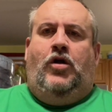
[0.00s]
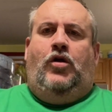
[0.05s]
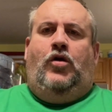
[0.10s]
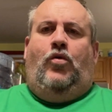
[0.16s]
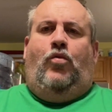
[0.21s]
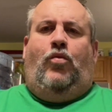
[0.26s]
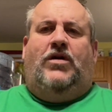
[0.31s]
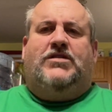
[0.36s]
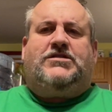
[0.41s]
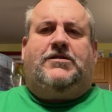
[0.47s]

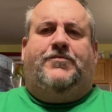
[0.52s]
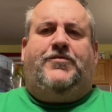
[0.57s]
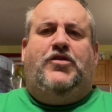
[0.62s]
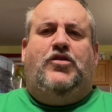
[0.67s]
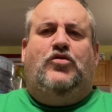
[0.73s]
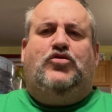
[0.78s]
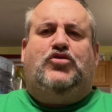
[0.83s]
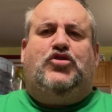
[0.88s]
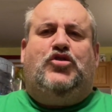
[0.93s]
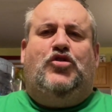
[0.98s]
What's up,
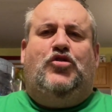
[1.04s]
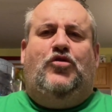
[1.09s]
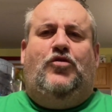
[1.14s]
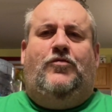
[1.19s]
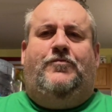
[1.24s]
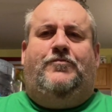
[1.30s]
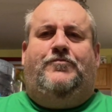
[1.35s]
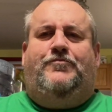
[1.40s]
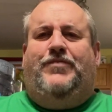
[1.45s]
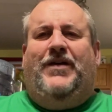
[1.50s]

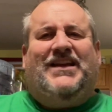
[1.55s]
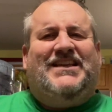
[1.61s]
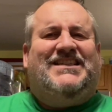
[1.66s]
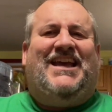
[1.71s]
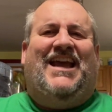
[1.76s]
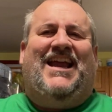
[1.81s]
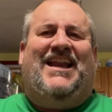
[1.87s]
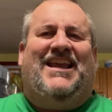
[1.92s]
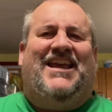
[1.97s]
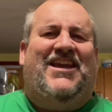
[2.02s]
YouTube? Big
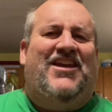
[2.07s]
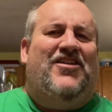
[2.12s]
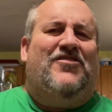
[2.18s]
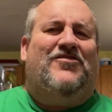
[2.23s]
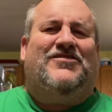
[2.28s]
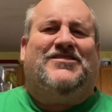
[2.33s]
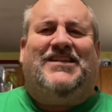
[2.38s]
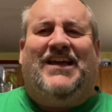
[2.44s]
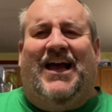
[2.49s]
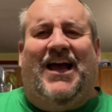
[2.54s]
Daddy here.
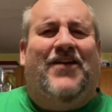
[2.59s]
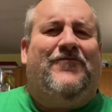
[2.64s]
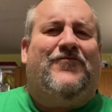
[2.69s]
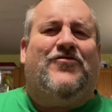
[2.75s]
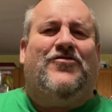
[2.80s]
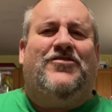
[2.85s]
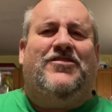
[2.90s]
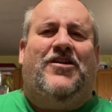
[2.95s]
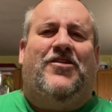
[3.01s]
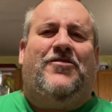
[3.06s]
Time for
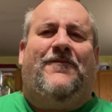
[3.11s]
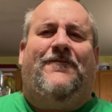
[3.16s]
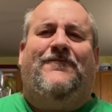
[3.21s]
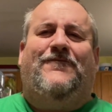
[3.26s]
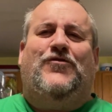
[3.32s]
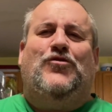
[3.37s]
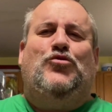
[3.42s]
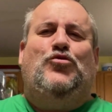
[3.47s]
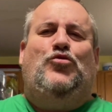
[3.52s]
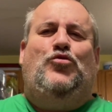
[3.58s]
another
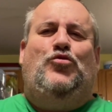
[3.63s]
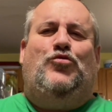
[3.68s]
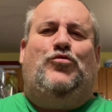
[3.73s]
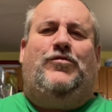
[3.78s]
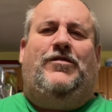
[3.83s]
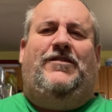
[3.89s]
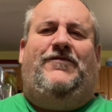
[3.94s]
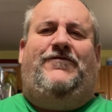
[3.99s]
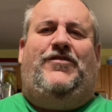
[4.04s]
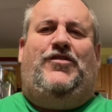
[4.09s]
food
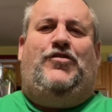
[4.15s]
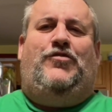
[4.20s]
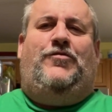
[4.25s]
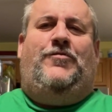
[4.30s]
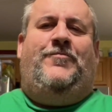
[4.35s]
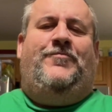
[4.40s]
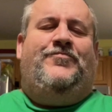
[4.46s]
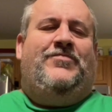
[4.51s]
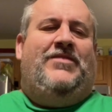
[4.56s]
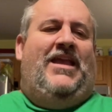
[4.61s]
review.
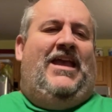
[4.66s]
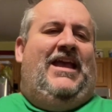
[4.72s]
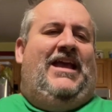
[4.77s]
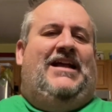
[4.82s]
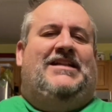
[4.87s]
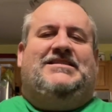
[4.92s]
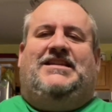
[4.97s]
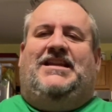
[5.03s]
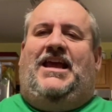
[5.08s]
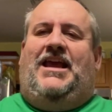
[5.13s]

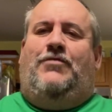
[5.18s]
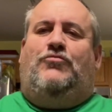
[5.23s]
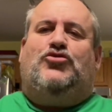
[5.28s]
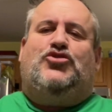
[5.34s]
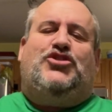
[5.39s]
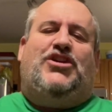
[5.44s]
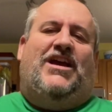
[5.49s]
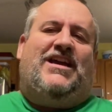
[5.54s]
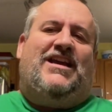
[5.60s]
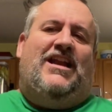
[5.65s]
Today, we're
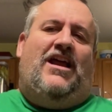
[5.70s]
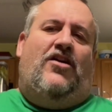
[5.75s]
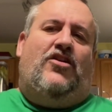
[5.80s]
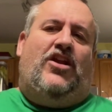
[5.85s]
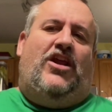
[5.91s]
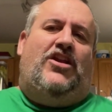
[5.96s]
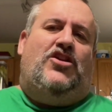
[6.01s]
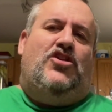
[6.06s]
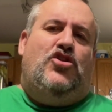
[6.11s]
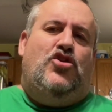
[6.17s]
checking out a
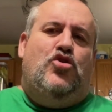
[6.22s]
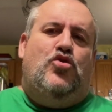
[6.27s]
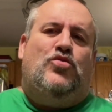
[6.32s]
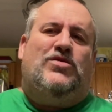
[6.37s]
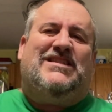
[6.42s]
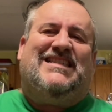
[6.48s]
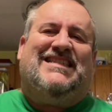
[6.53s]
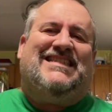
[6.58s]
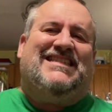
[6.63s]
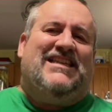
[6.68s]
new
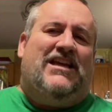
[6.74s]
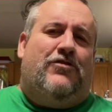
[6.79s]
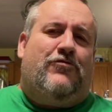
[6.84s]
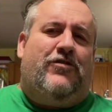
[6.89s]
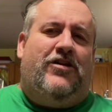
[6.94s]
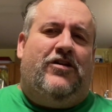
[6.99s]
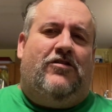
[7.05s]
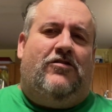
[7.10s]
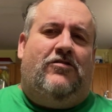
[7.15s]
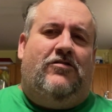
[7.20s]

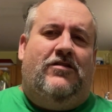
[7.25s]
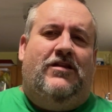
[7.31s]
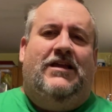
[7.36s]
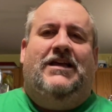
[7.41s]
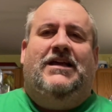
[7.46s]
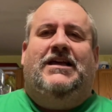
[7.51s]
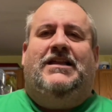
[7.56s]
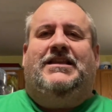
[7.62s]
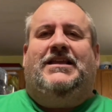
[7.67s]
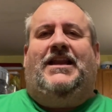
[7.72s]
cereal
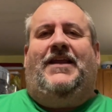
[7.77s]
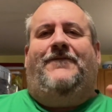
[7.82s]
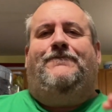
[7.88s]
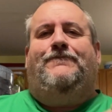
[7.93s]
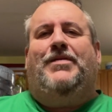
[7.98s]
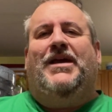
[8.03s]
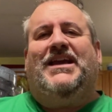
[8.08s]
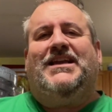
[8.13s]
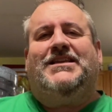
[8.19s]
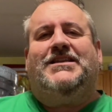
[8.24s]
that I
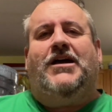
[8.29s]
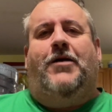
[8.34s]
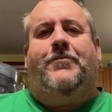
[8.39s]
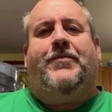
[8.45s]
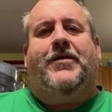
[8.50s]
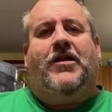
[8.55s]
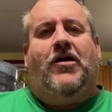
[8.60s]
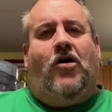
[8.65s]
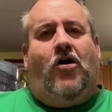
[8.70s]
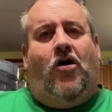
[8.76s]
picked up
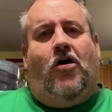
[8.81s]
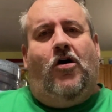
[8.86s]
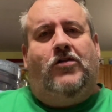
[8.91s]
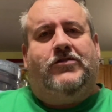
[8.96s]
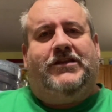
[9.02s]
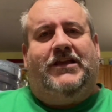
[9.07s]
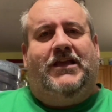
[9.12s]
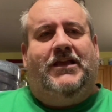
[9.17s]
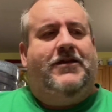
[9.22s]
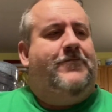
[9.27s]
at
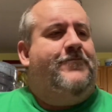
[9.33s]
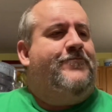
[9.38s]
Aldi.